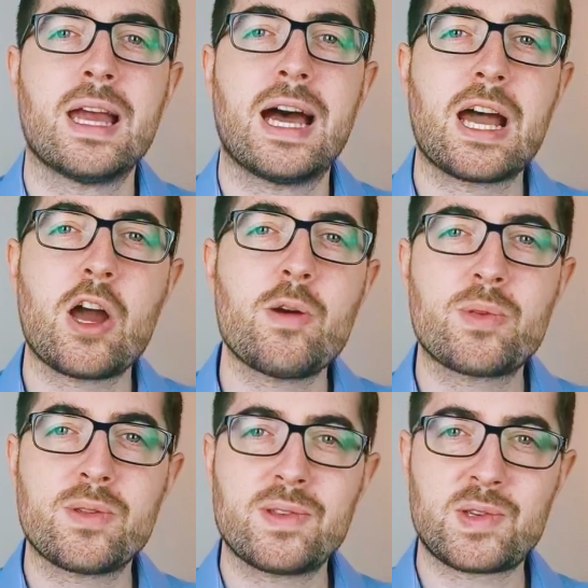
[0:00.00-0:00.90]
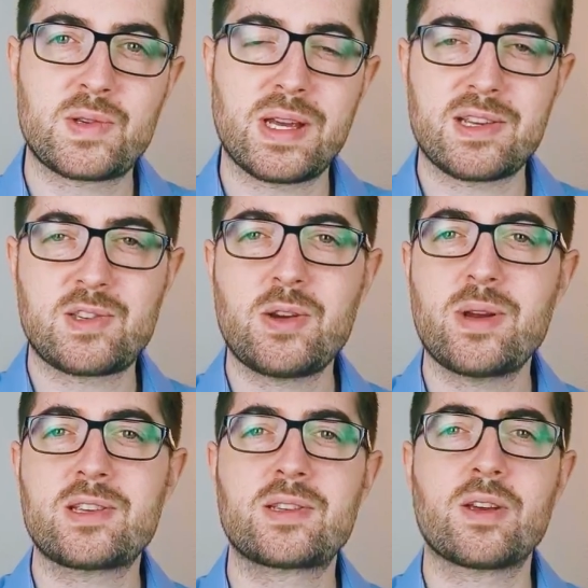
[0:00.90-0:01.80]
And I hope that this
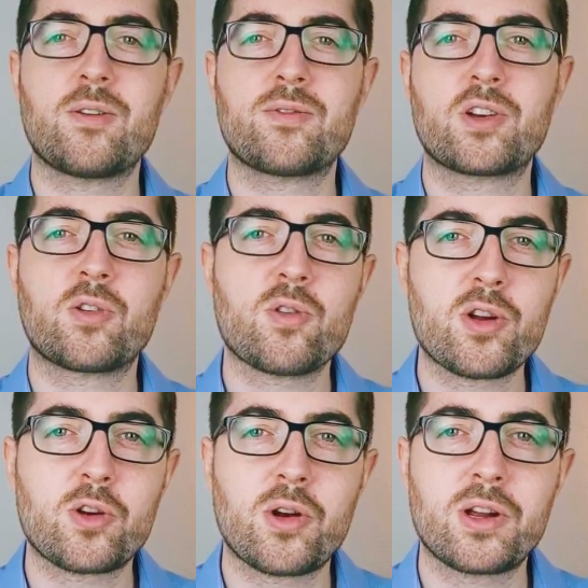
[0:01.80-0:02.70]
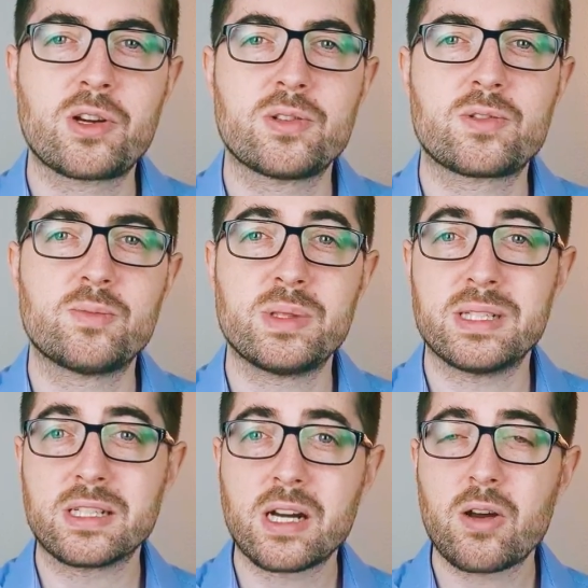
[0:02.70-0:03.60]
series of the Corona Chronicles will be an
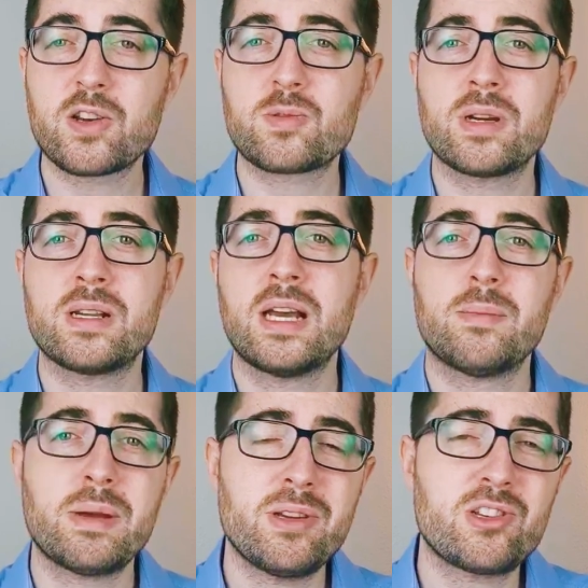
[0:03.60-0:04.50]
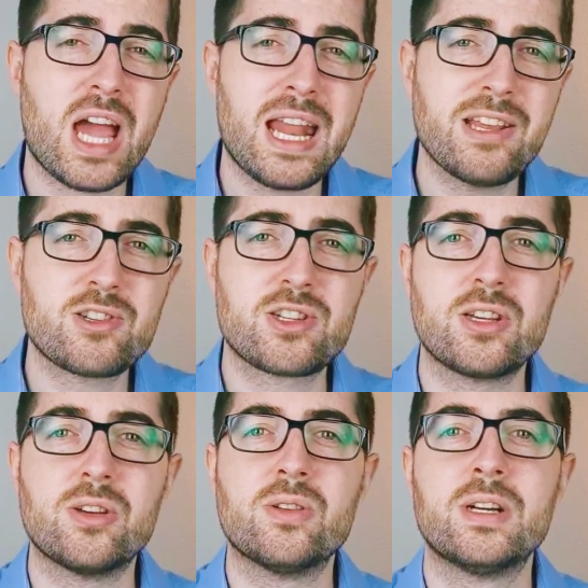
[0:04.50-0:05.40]
encouragement, maybe a challenge to
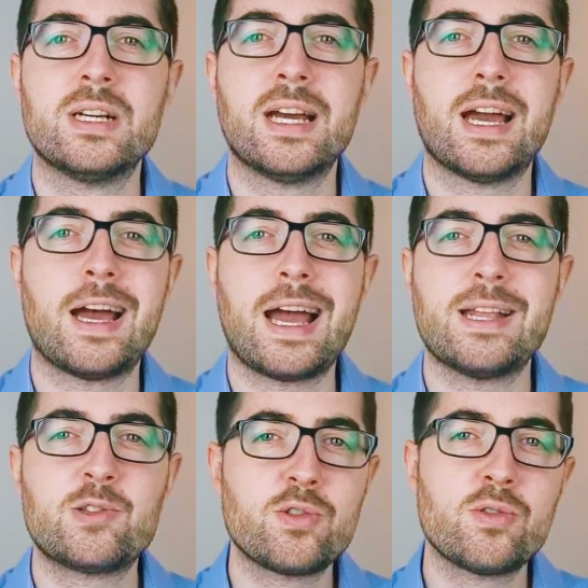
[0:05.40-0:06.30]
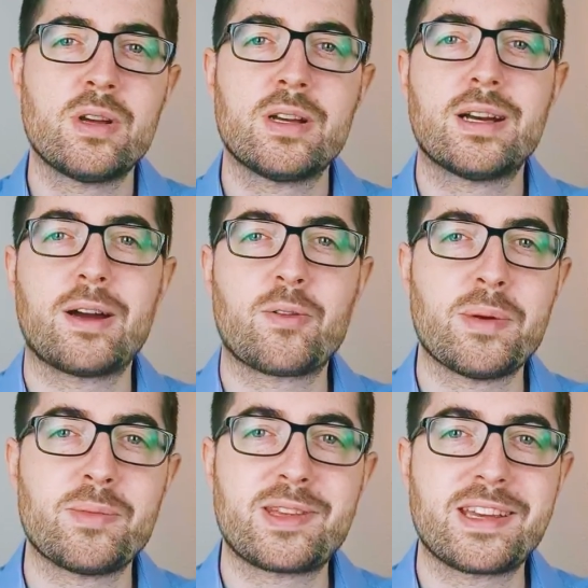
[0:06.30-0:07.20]
you. And do
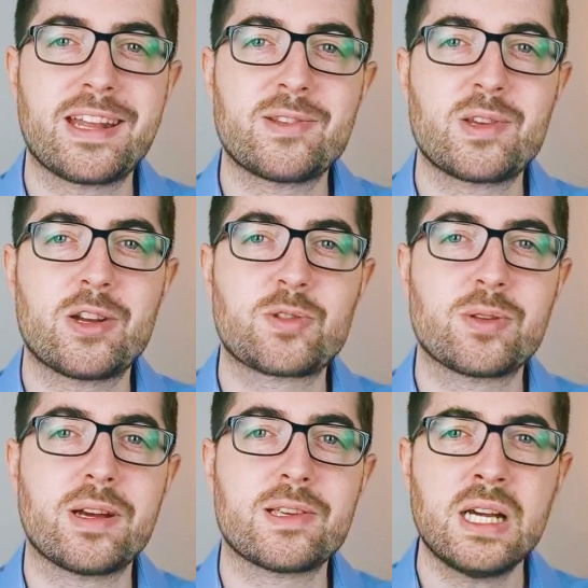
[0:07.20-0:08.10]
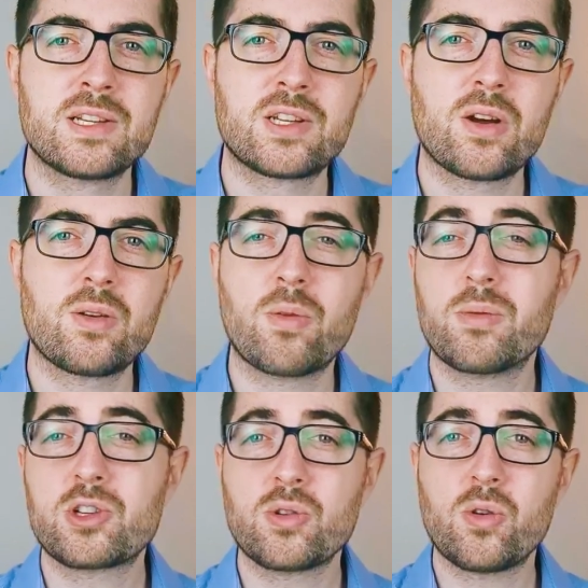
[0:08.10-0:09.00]
remember to get in touch with us. So we
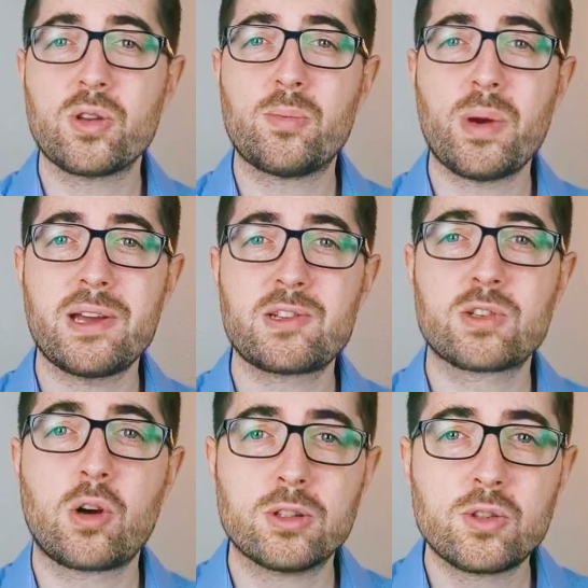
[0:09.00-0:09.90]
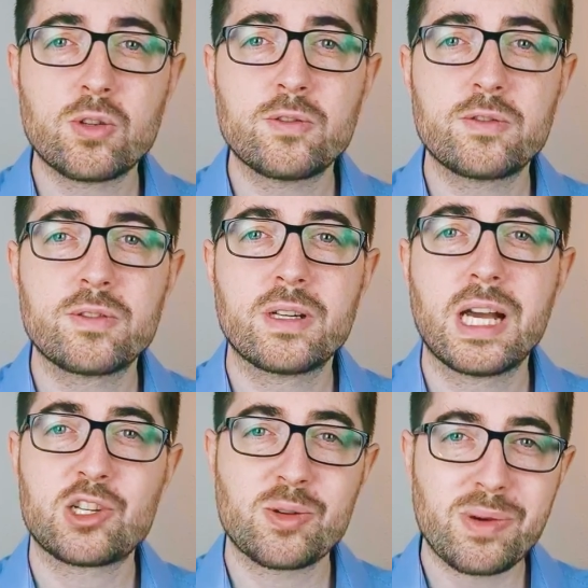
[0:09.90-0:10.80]
wish you all the best. Kol Tov,
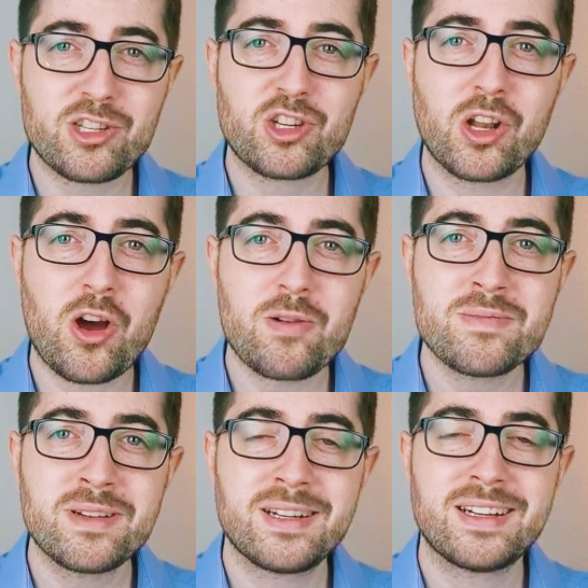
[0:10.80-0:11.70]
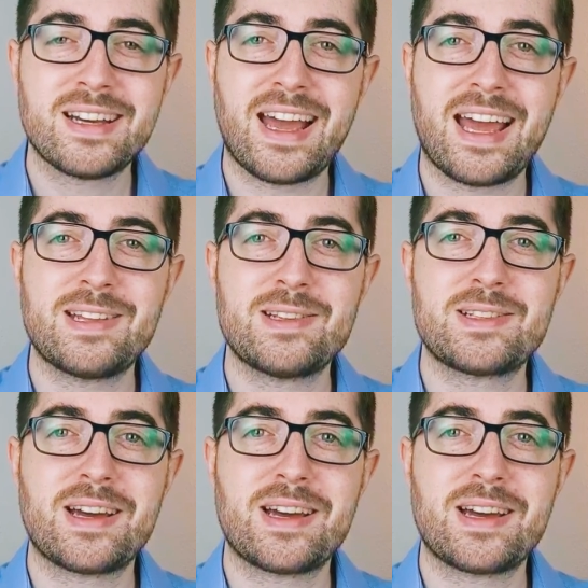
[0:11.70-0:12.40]
Shabbat Shalom, and